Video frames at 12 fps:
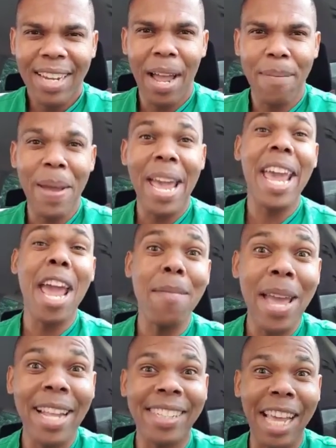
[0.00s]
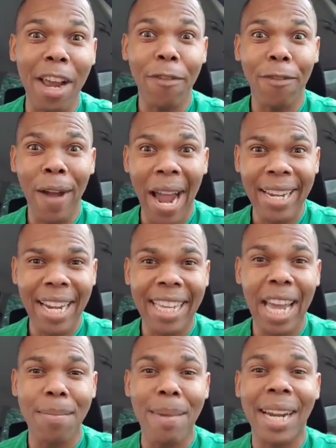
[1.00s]
that Bahamians can
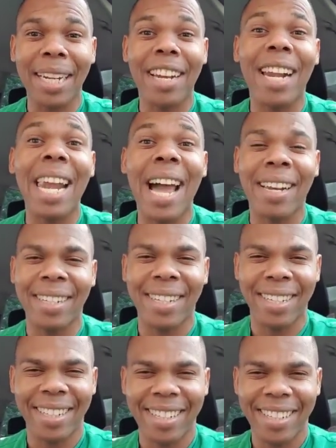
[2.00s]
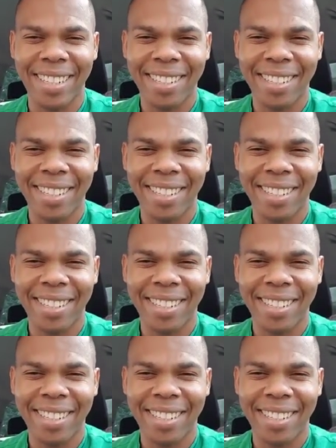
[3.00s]
finally get back their land.